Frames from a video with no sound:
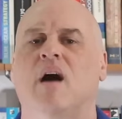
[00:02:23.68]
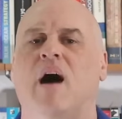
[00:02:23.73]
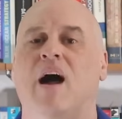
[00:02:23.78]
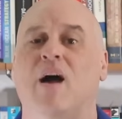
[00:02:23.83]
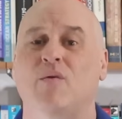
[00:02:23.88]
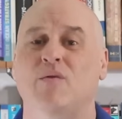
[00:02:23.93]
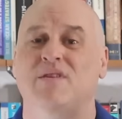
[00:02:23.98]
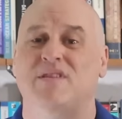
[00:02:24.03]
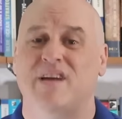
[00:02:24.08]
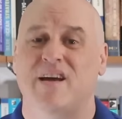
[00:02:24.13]

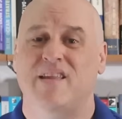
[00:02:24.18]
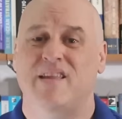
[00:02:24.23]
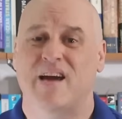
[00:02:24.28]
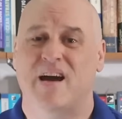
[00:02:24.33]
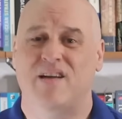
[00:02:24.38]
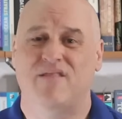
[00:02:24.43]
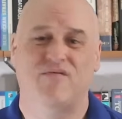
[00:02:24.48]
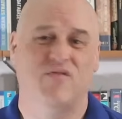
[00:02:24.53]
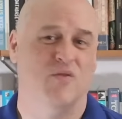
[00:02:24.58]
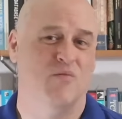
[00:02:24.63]
I would say
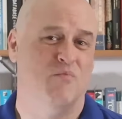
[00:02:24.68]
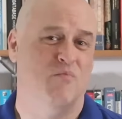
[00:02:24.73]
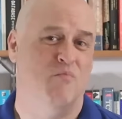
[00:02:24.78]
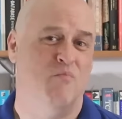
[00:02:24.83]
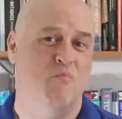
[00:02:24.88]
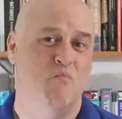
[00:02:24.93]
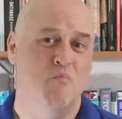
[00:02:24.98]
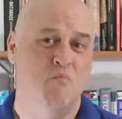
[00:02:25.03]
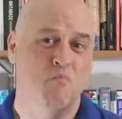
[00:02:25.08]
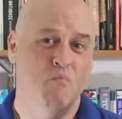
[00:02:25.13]
that for
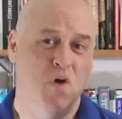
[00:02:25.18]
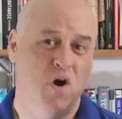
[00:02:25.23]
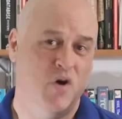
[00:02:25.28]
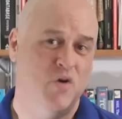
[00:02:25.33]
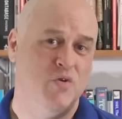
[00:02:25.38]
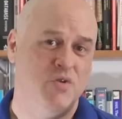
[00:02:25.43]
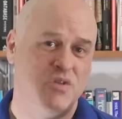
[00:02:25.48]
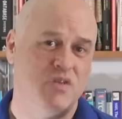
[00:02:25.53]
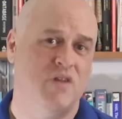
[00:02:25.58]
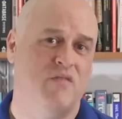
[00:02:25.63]

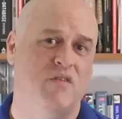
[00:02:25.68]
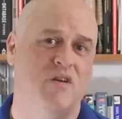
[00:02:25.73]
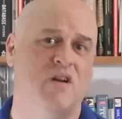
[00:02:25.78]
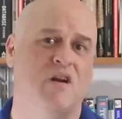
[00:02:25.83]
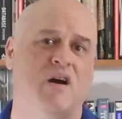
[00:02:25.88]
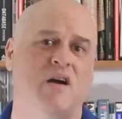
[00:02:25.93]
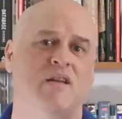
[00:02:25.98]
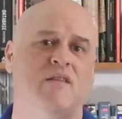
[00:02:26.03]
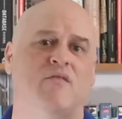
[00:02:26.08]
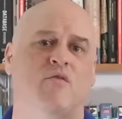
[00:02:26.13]
most of the
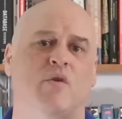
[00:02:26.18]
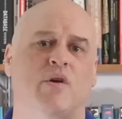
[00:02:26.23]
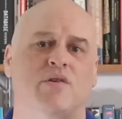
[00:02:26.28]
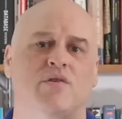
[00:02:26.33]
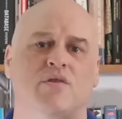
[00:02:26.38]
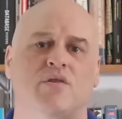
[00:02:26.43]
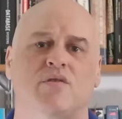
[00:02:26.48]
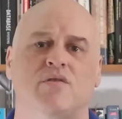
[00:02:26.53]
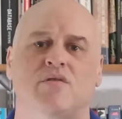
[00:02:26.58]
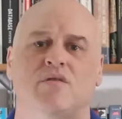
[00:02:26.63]
kind of
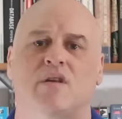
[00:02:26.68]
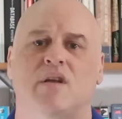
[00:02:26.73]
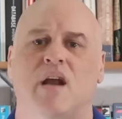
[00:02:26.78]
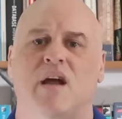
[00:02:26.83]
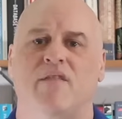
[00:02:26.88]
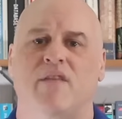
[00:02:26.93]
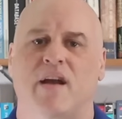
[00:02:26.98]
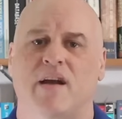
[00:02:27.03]
questions that have